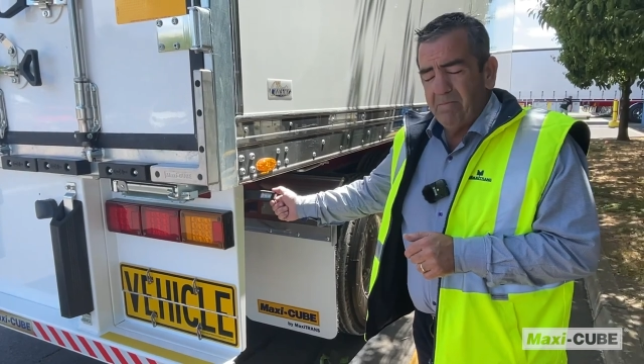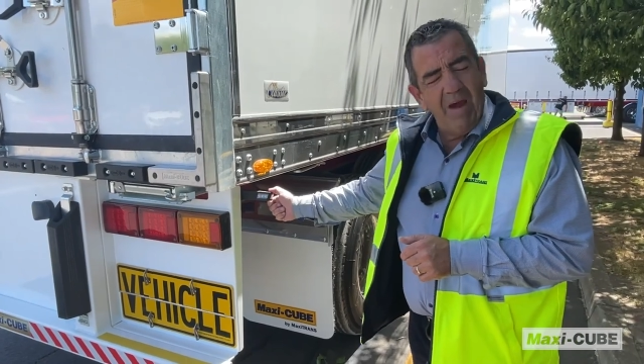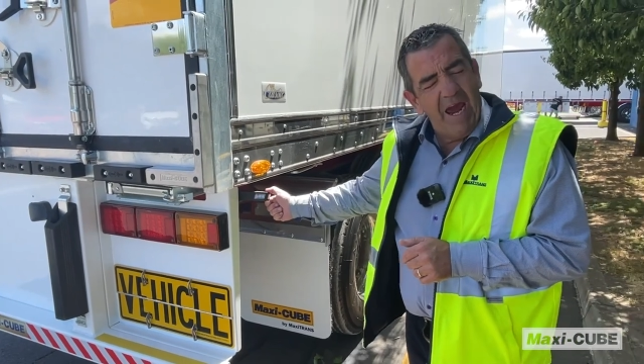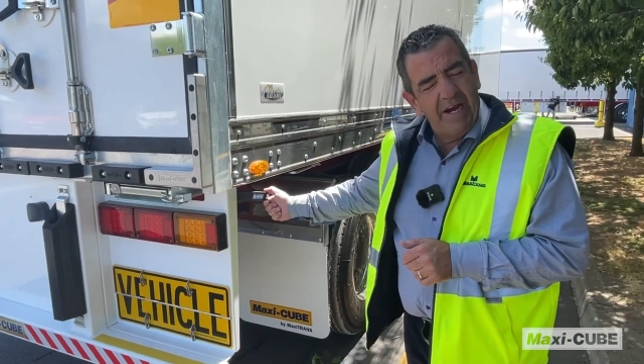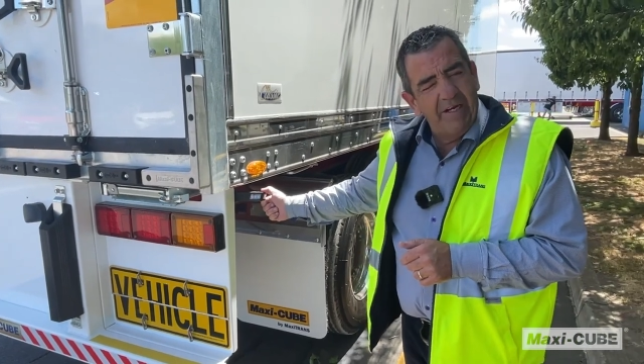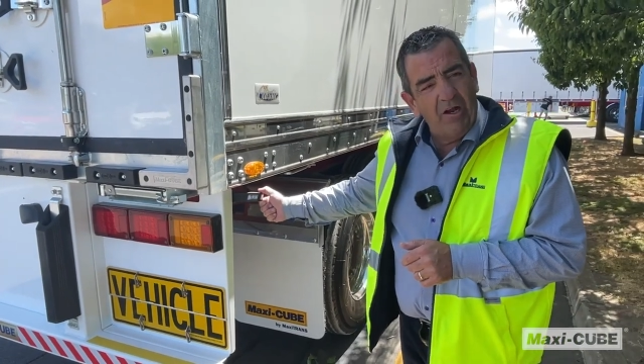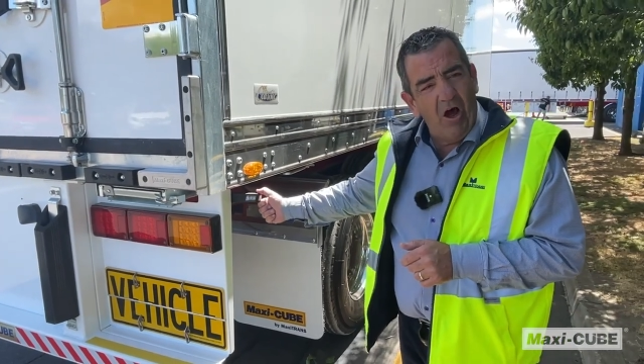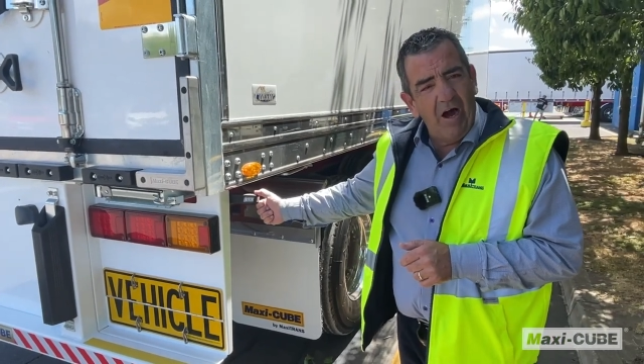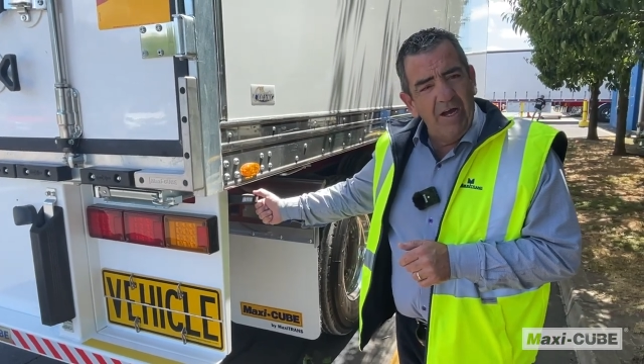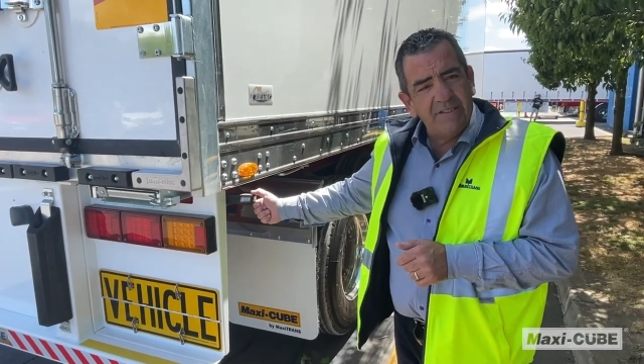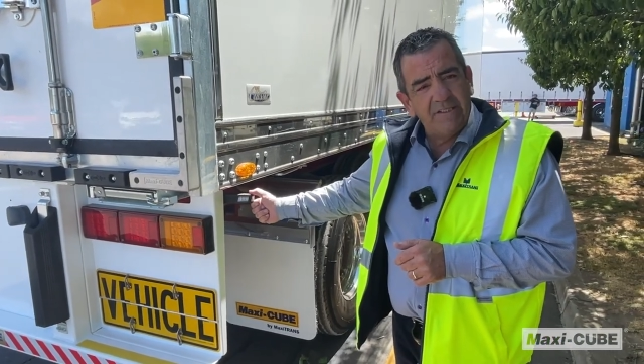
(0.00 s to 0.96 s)
mounted
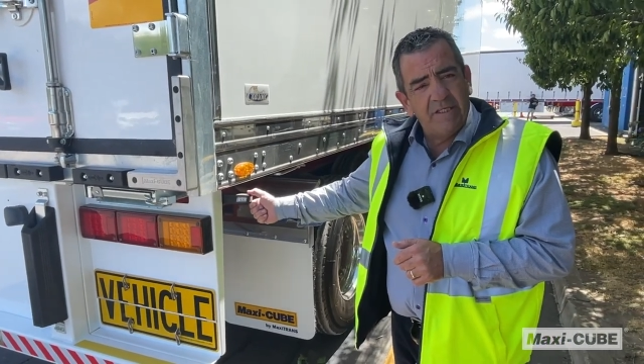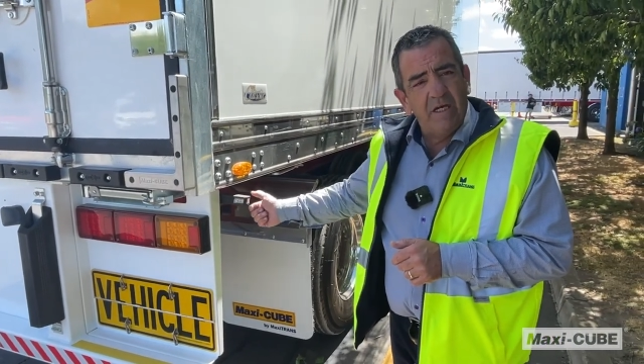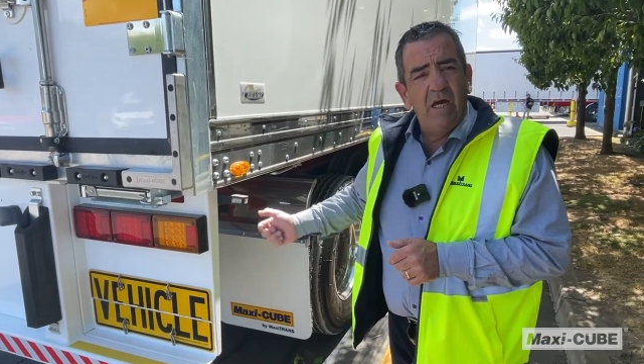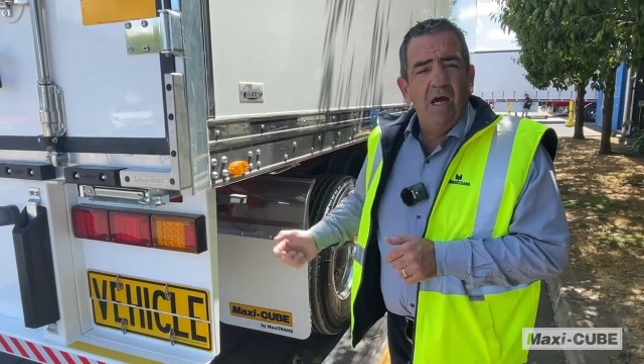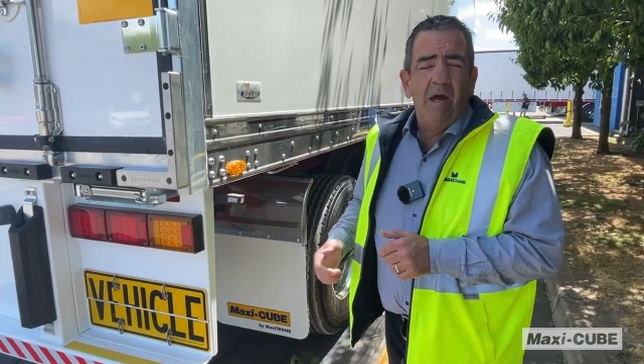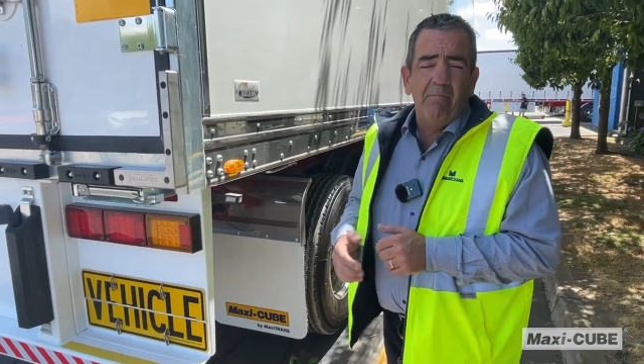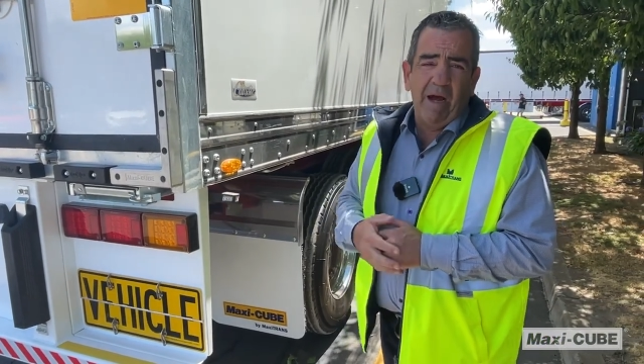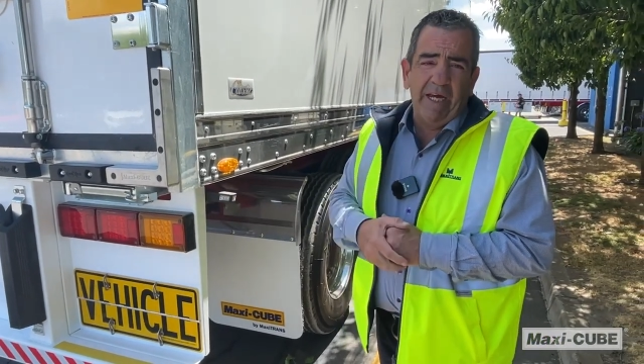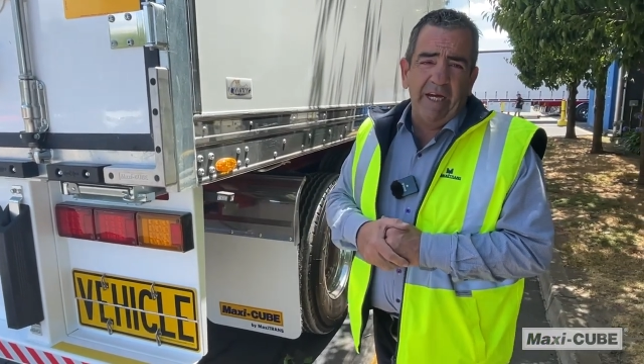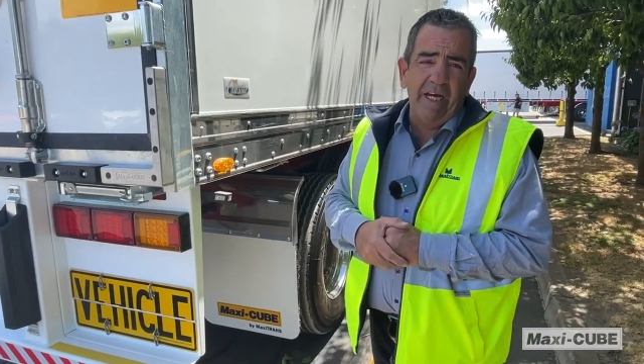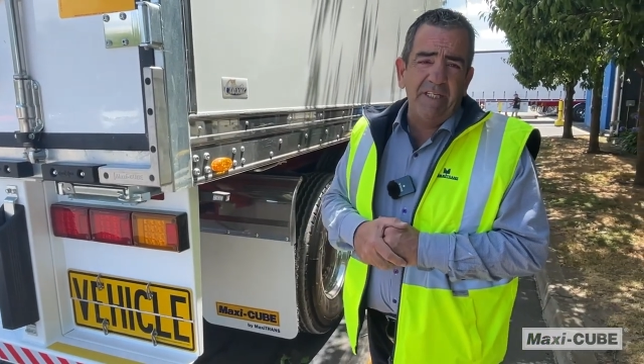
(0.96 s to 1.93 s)
lights
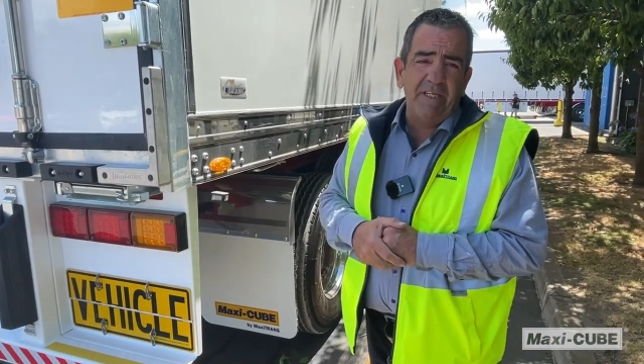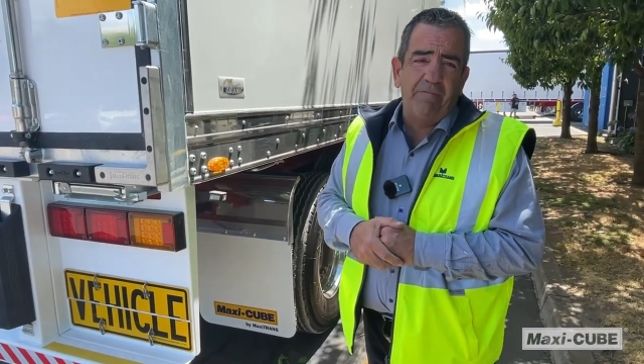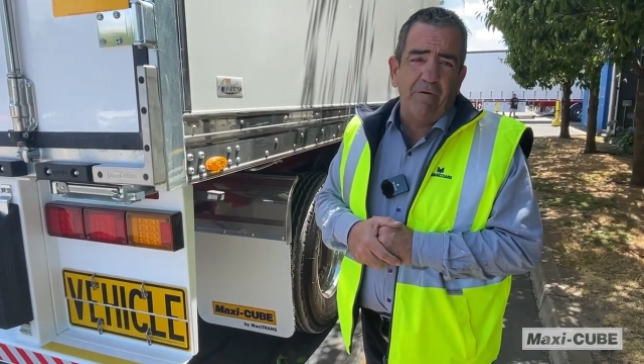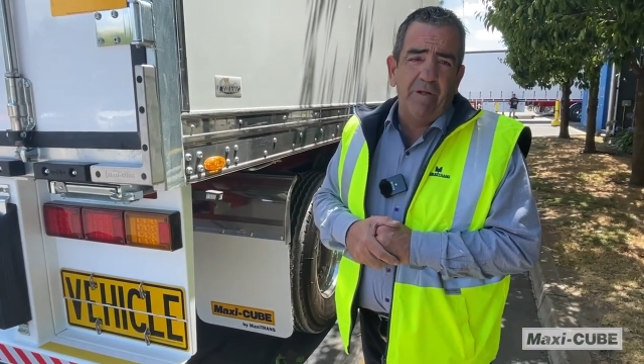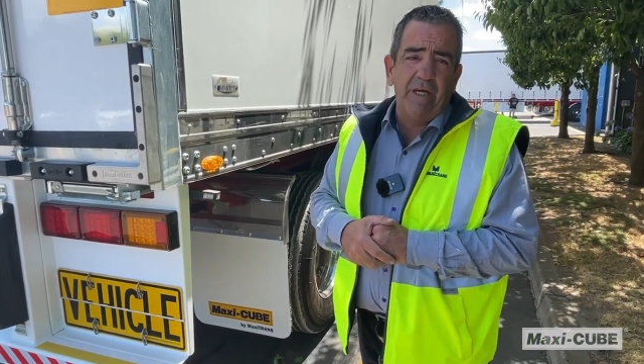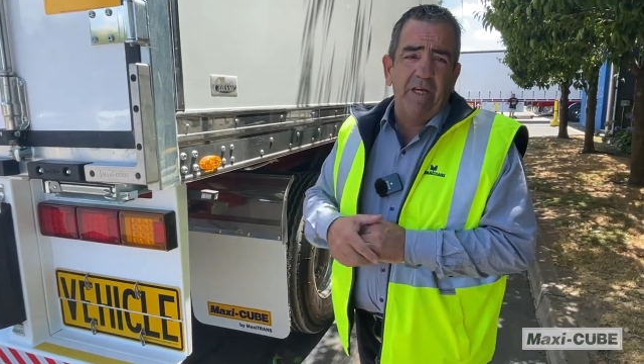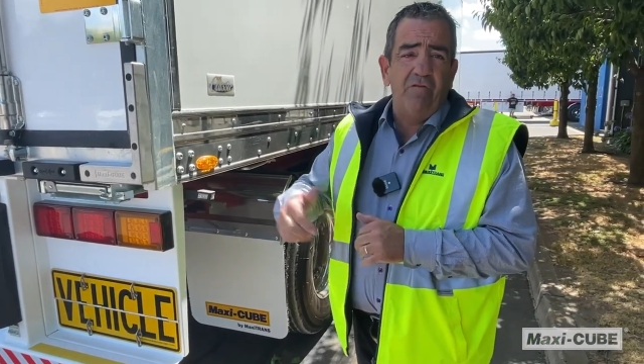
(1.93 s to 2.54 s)
make it easy for the